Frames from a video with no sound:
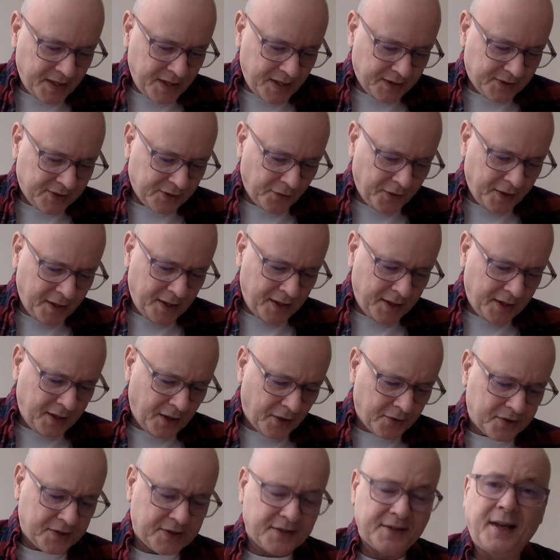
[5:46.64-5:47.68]
so then
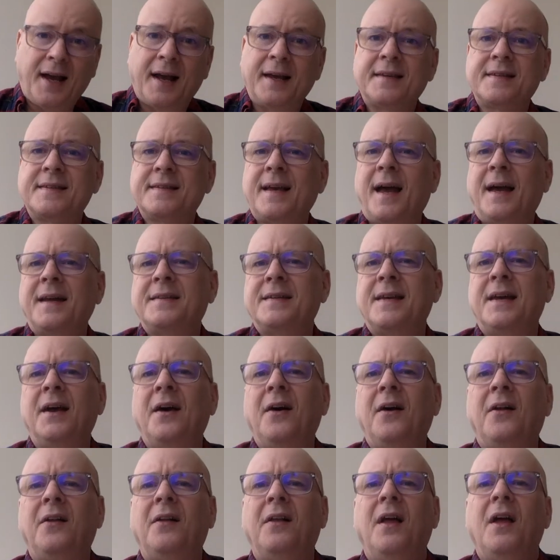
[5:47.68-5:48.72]
there's
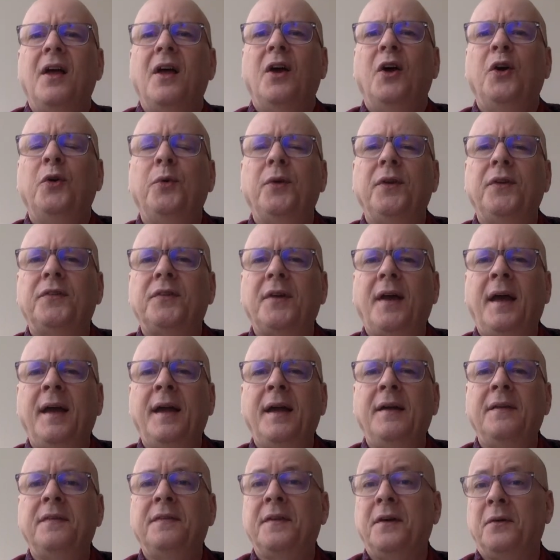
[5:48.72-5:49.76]
Saitel, who is
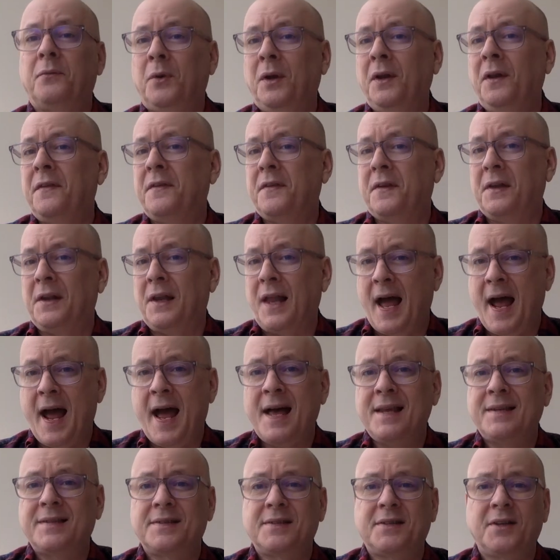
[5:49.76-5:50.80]
a the, really the
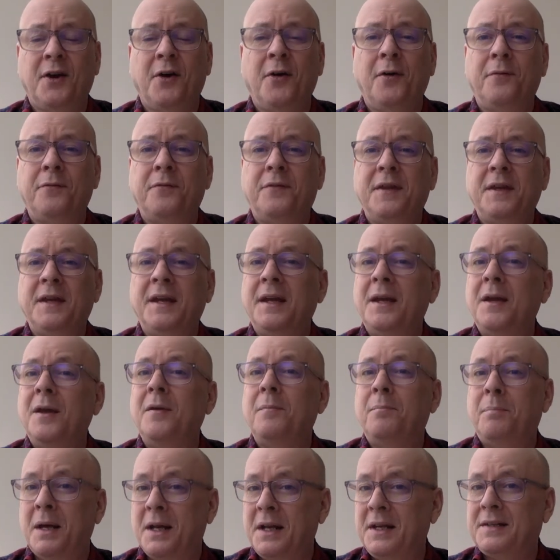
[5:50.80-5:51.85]
last of
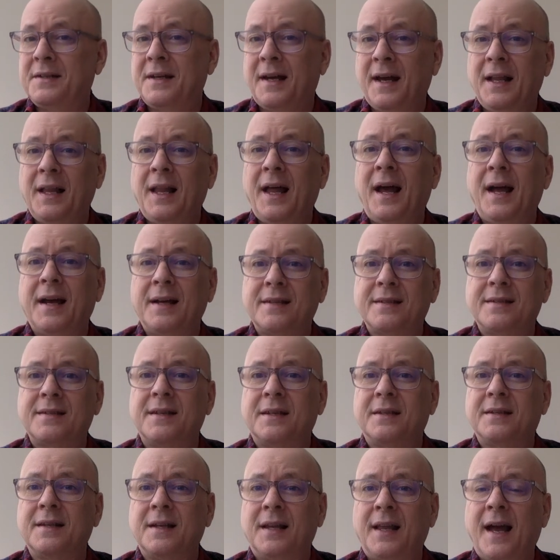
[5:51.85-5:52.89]
the Bene Tleilax.
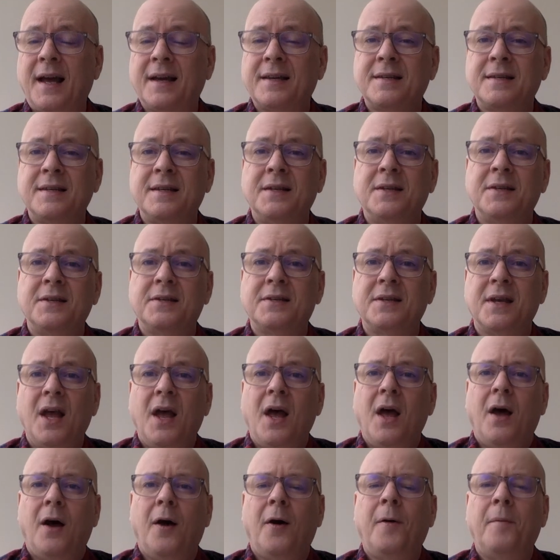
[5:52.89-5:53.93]
The Tleilaxians
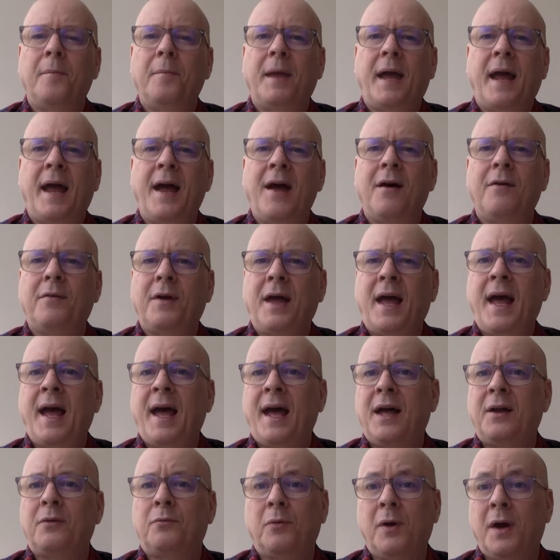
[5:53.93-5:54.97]
um, have
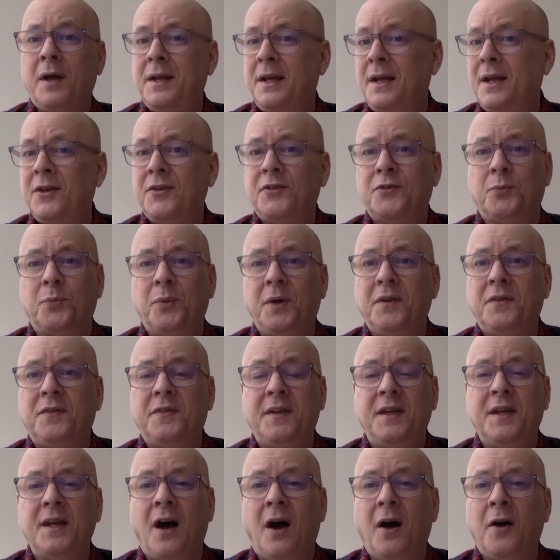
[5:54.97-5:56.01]
had run-ins with
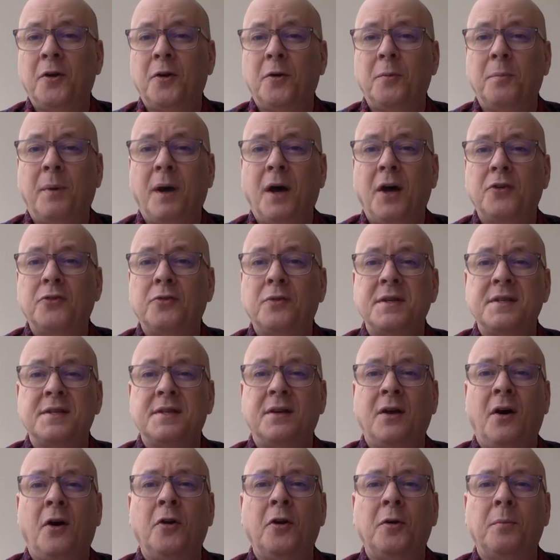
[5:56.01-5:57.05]
the Honored Matres.
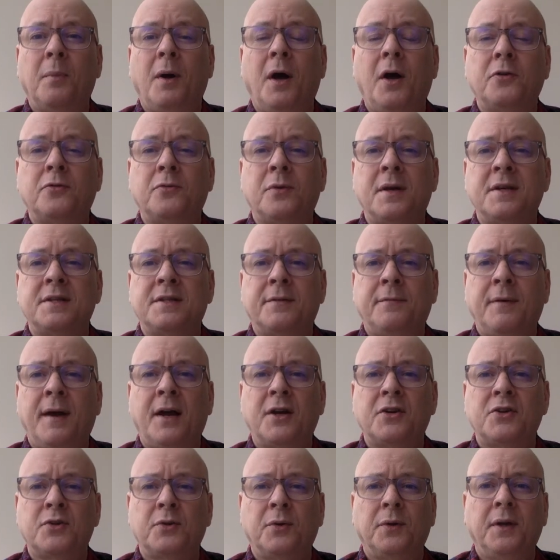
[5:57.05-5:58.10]
The Honored Matres have
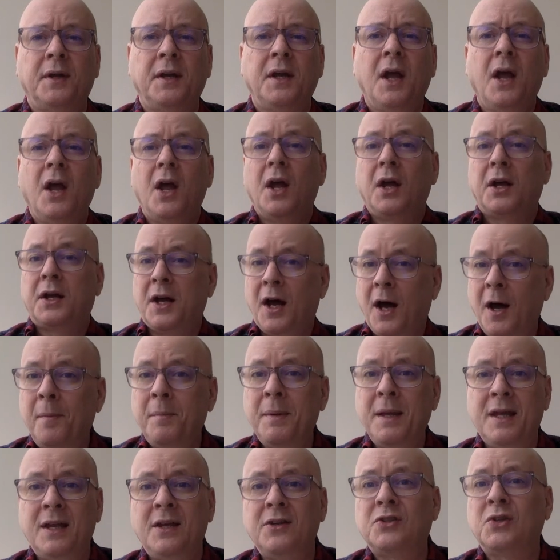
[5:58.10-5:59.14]
actually come
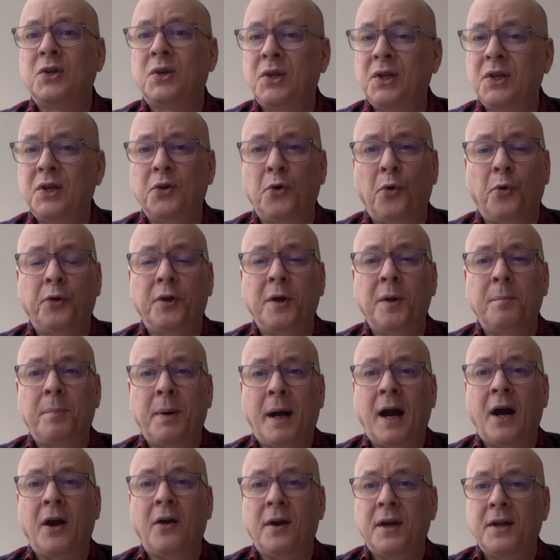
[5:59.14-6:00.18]
into the old
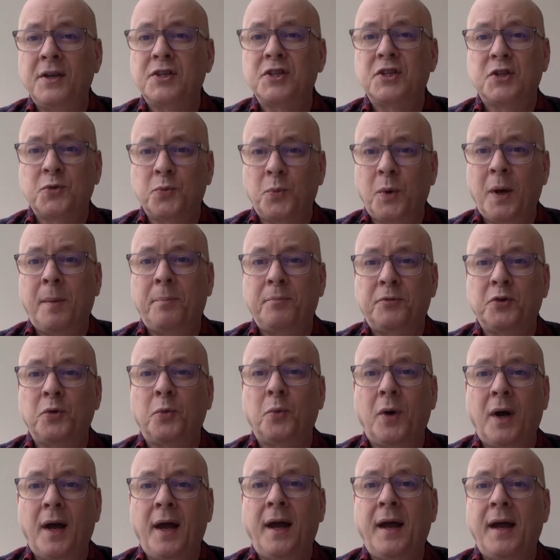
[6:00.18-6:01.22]
empire and swept
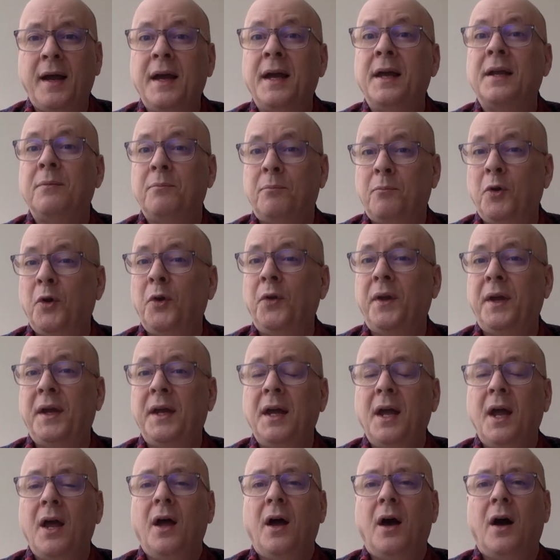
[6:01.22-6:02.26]
away and
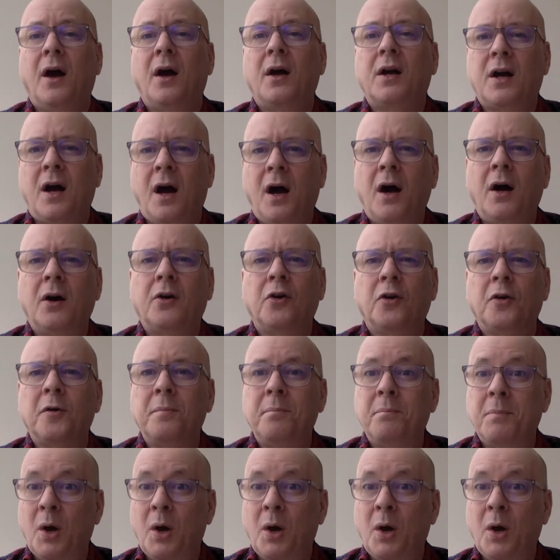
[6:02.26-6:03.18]
really uh, conquered